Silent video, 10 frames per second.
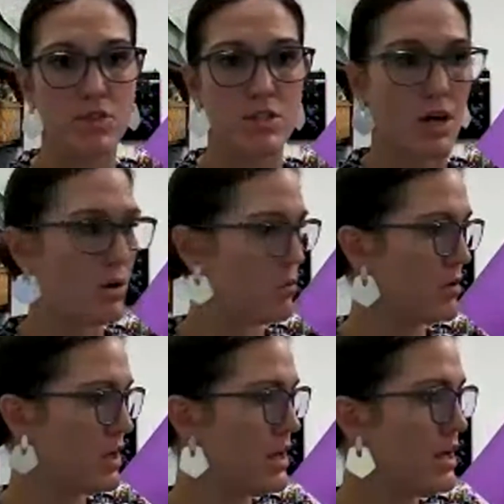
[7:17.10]
So
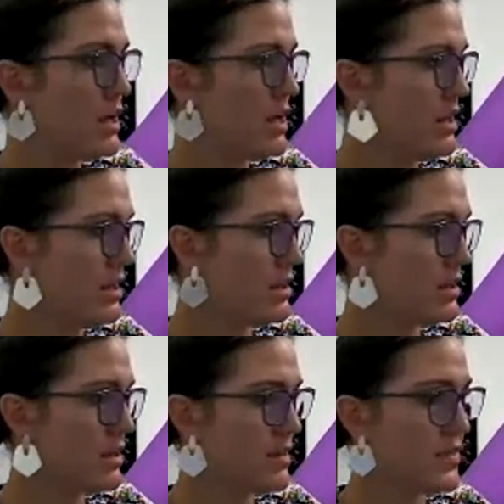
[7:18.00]

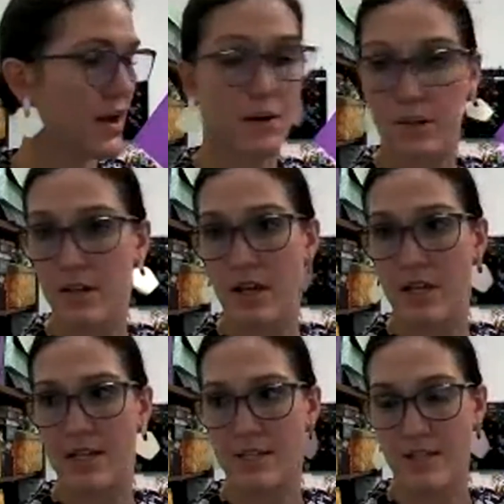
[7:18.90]
there
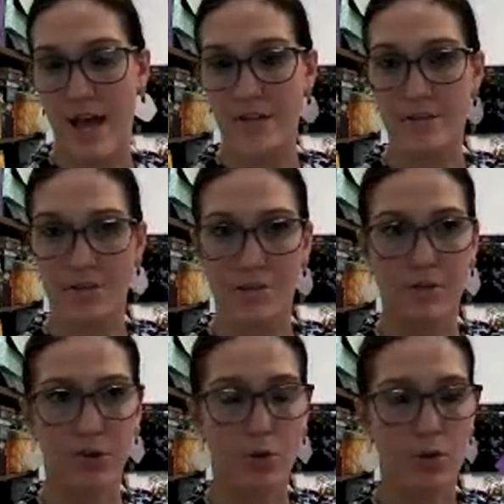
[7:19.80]
is that. So if you
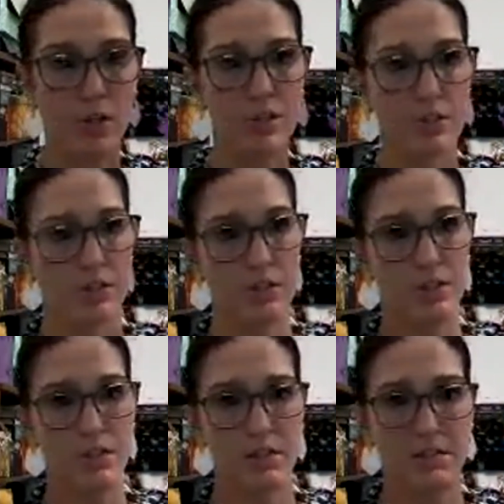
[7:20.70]
have quarterly
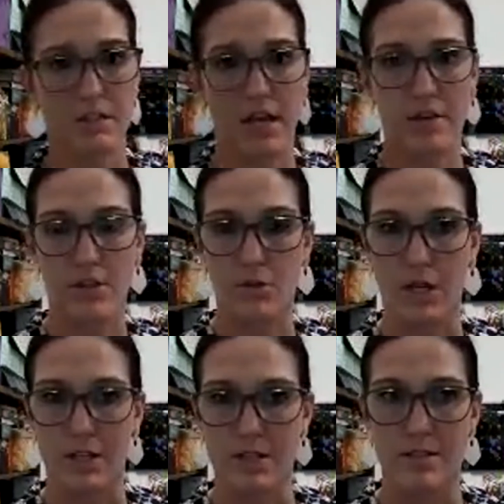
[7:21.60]
services, this is how you
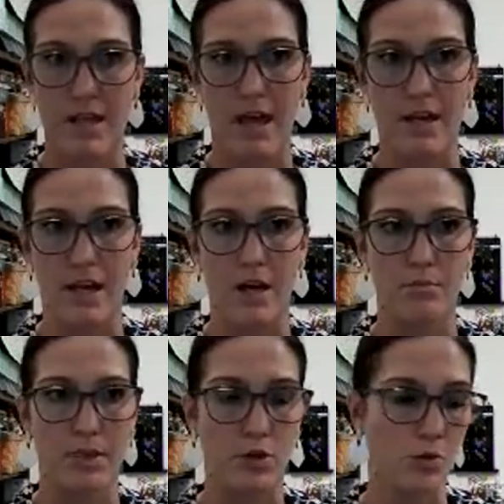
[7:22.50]
can set
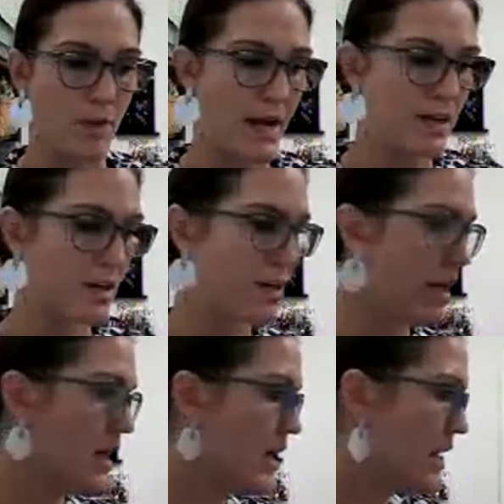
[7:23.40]
up your binder.
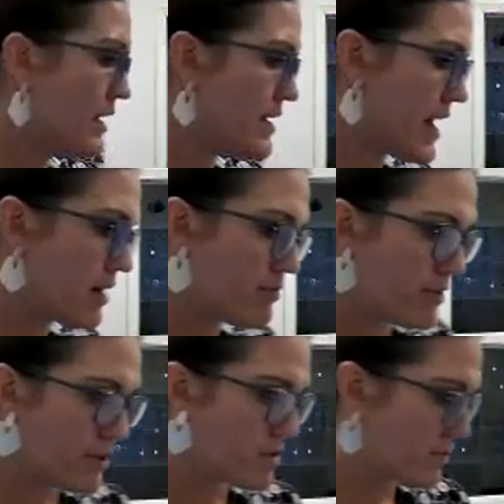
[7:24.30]
Now, for
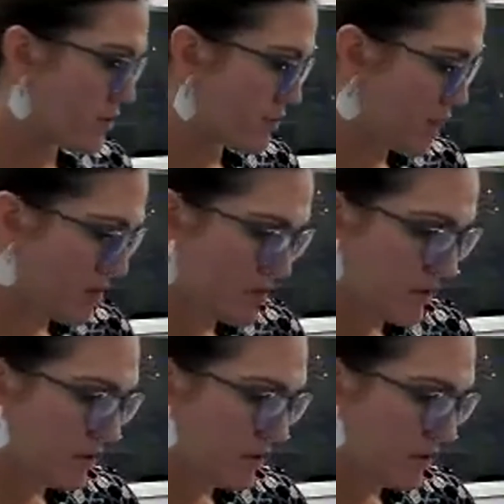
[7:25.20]
those of you who have the